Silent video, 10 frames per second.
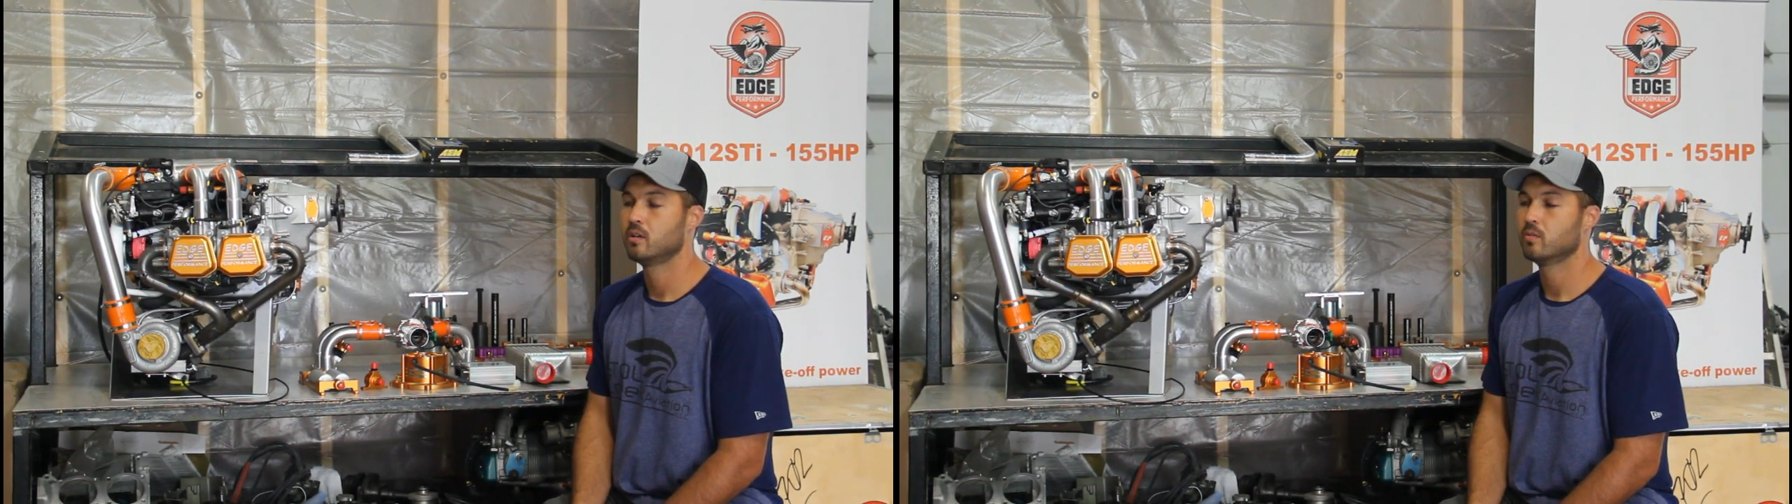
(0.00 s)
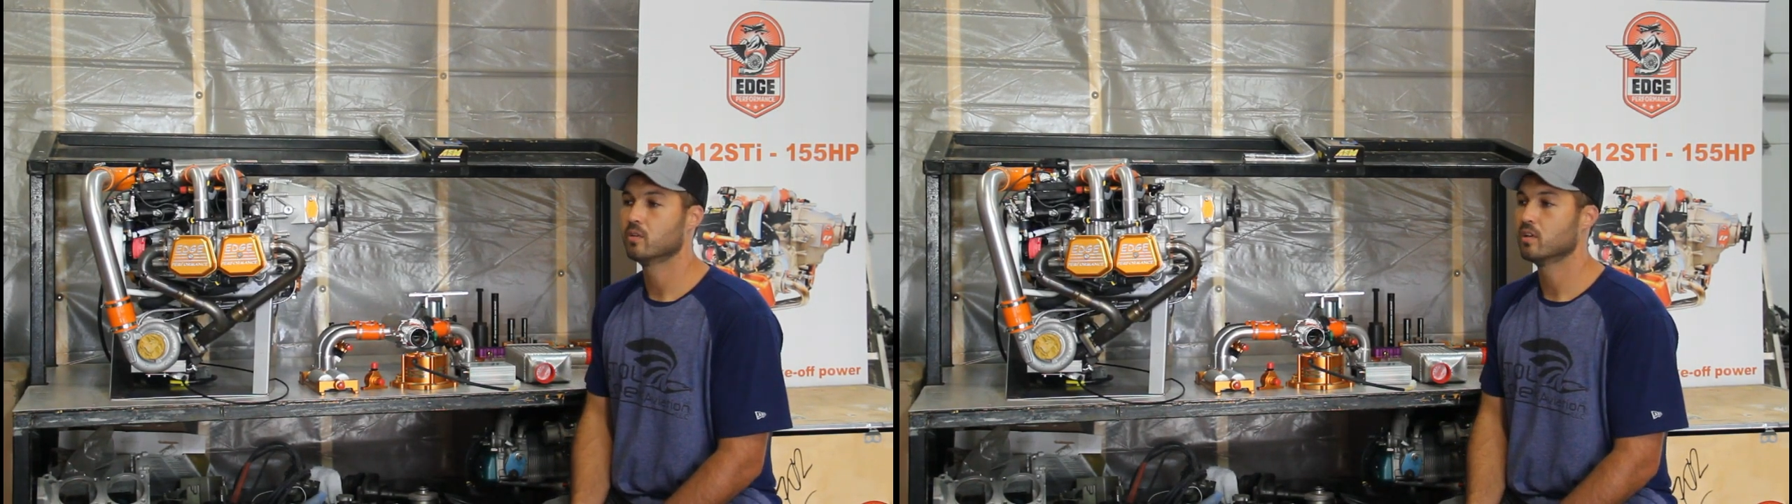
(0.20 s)

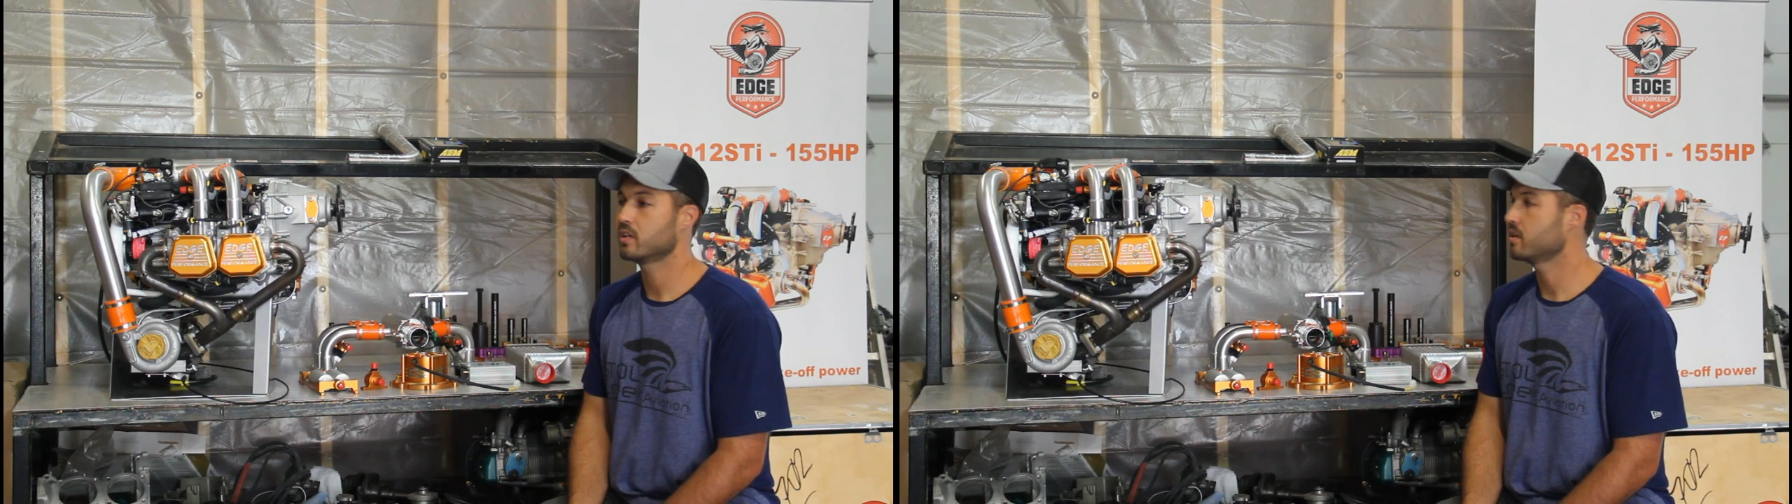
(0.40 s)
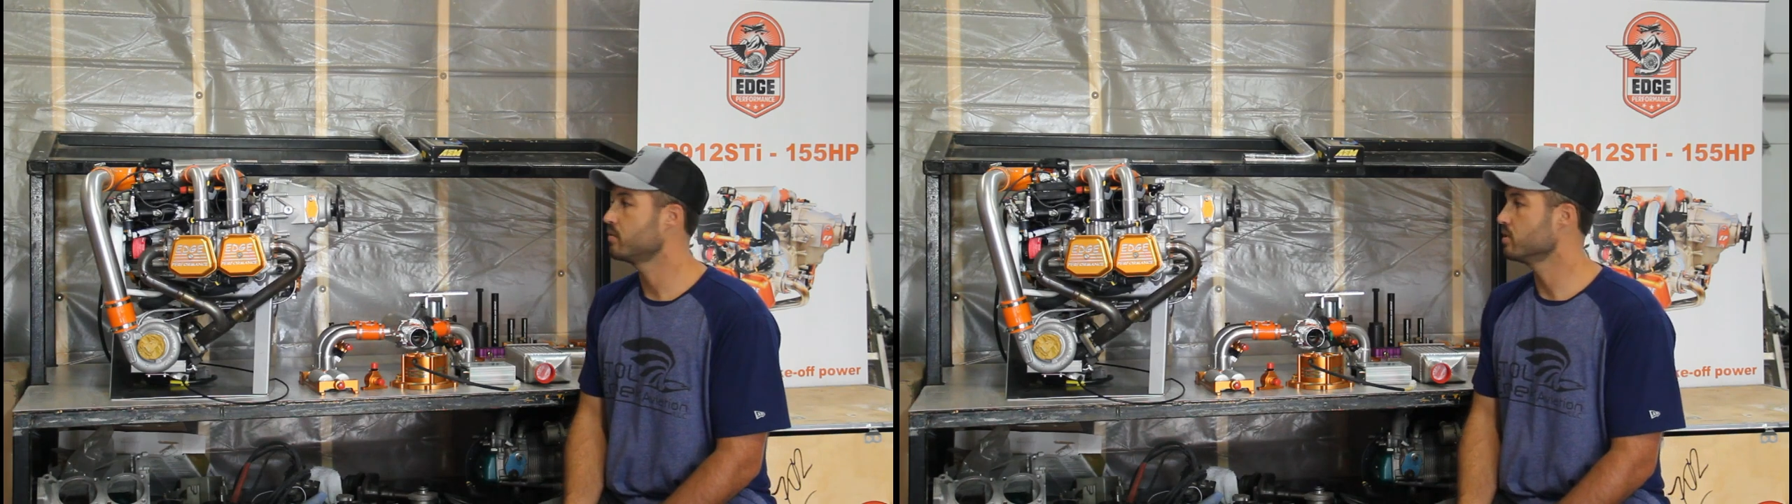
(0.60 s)
We're look
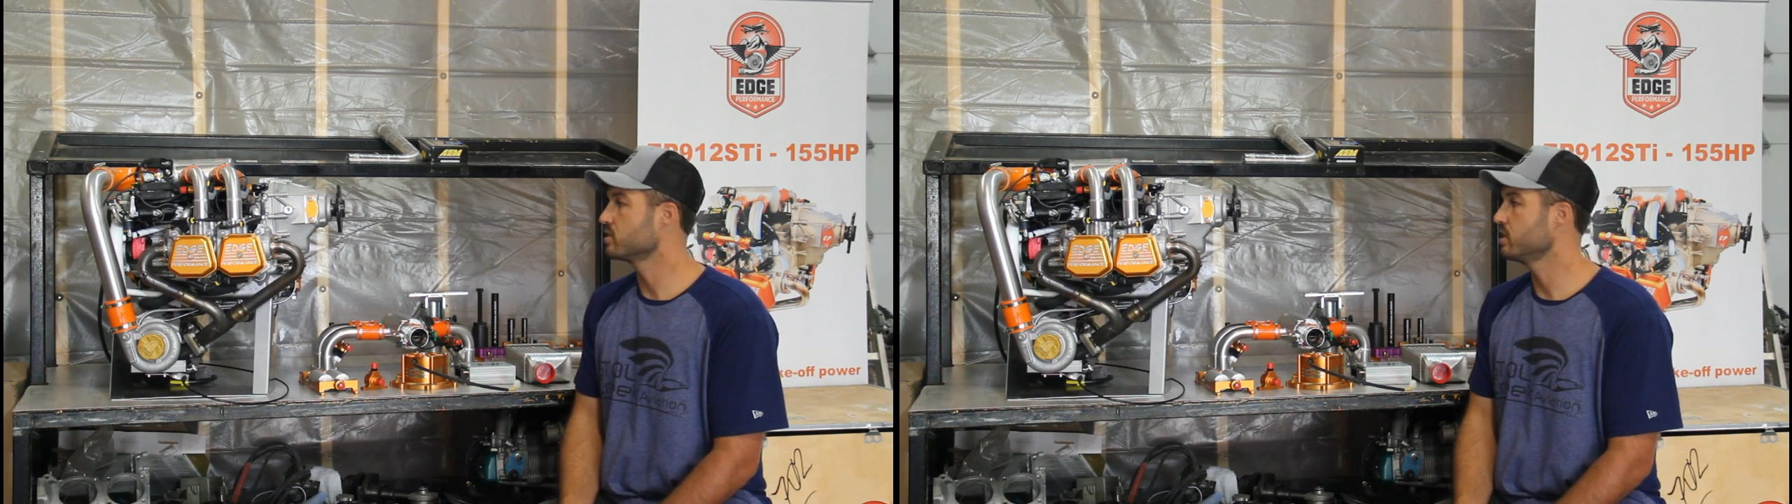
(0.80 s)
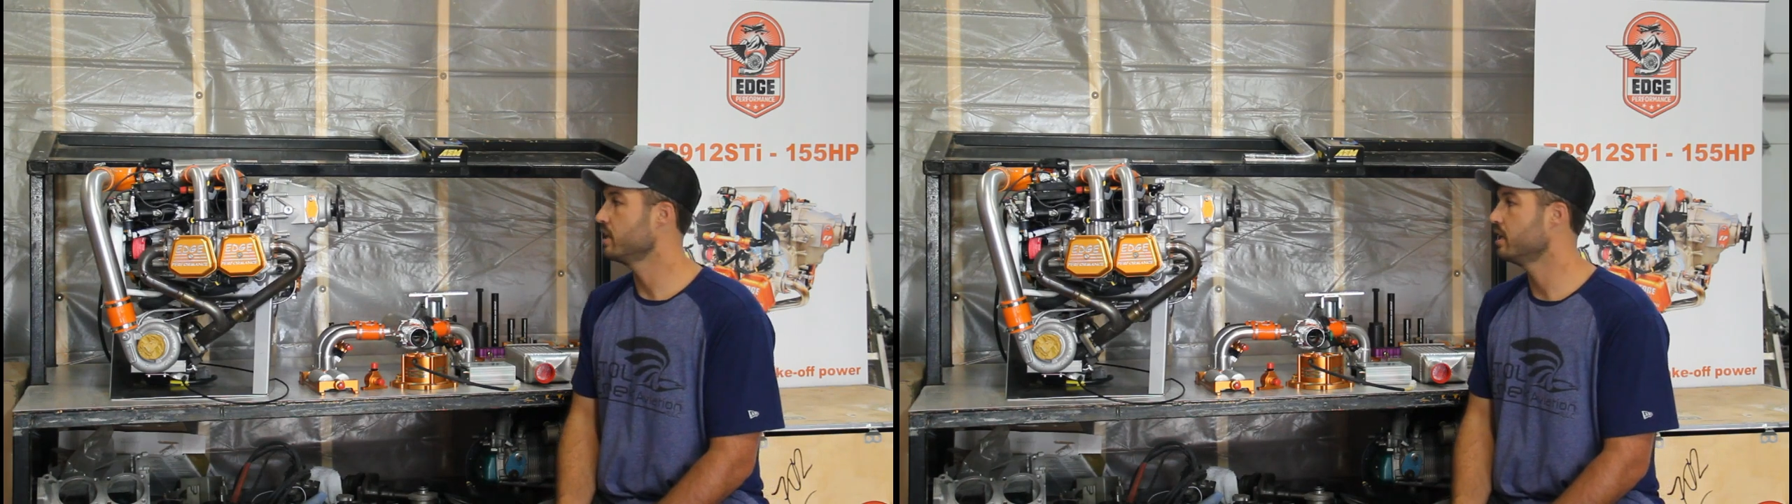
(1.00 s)
we're
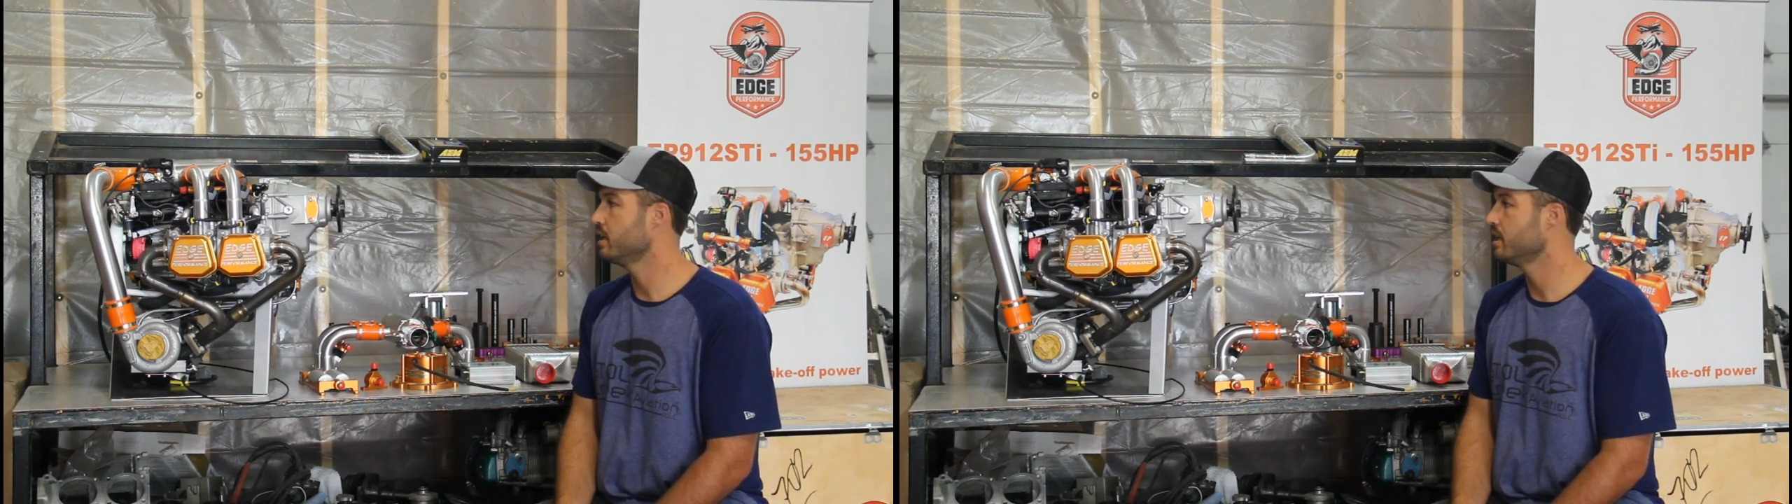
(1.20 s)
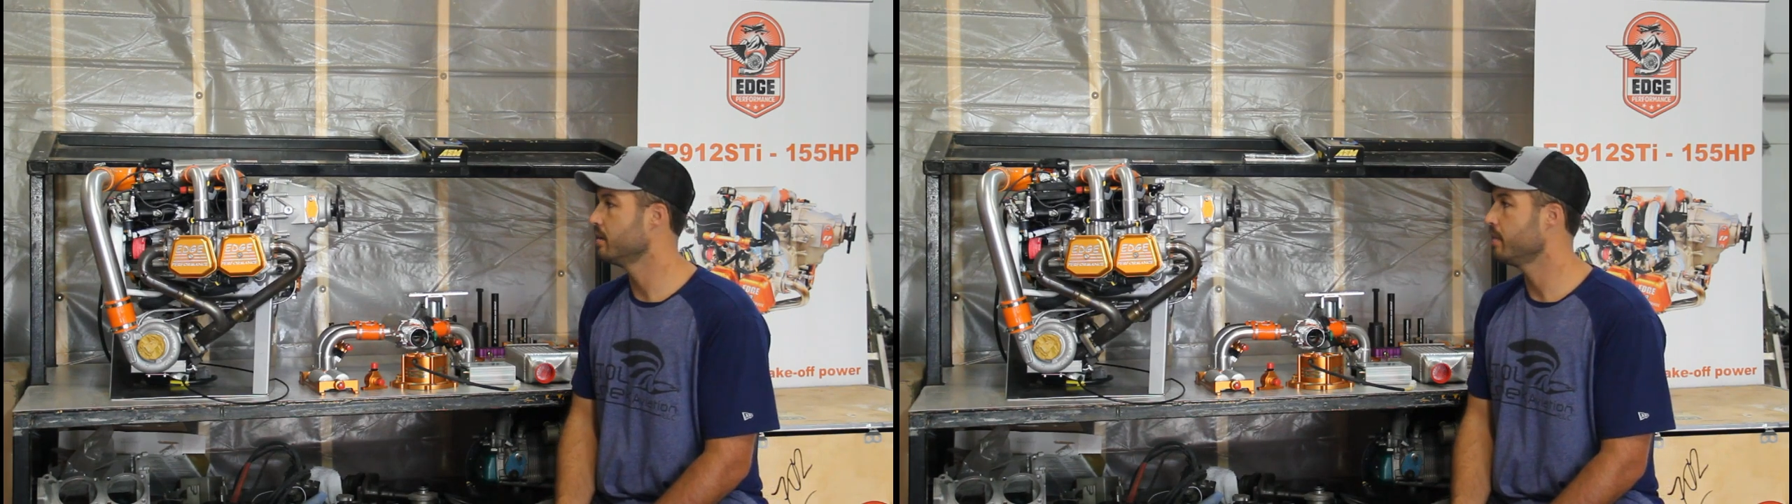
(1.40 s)
seeing
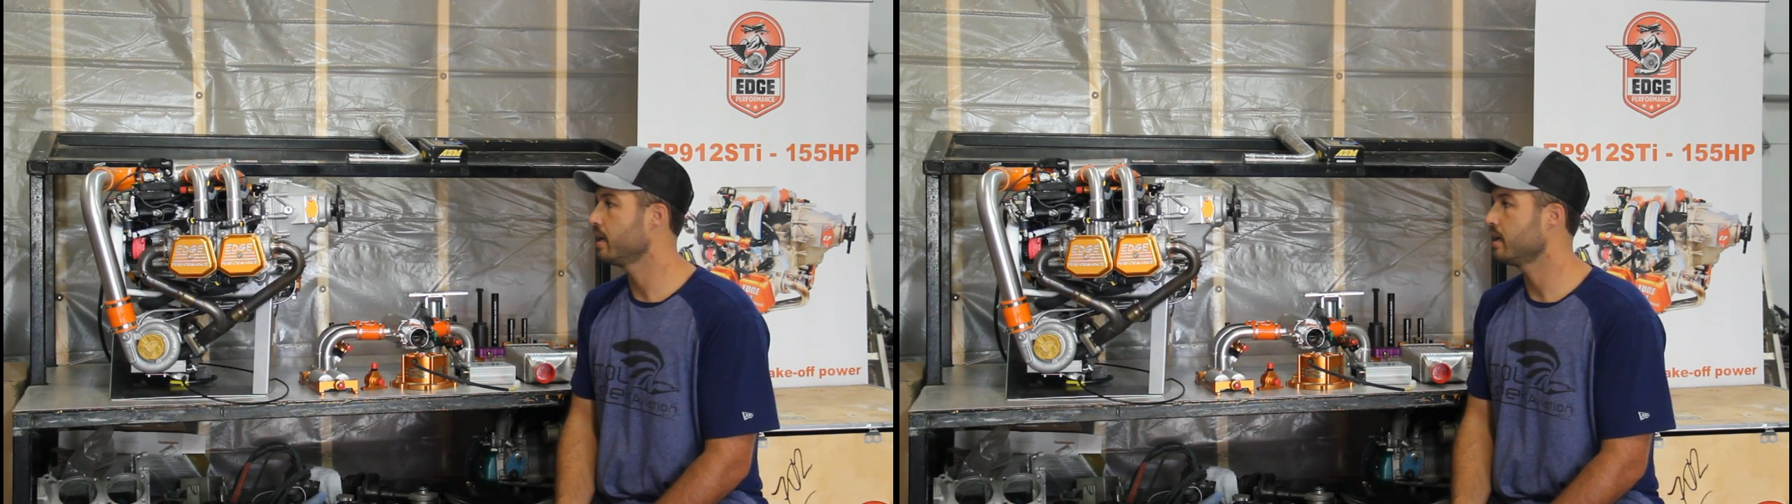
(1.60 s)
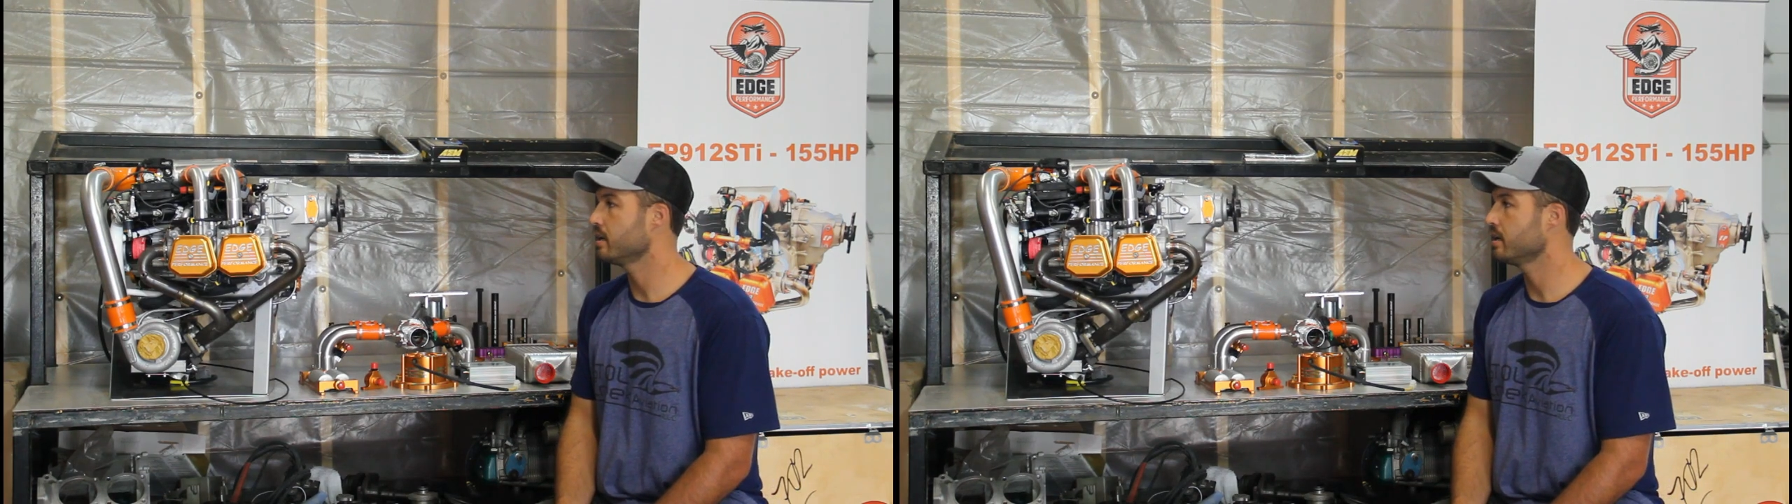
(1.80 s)
about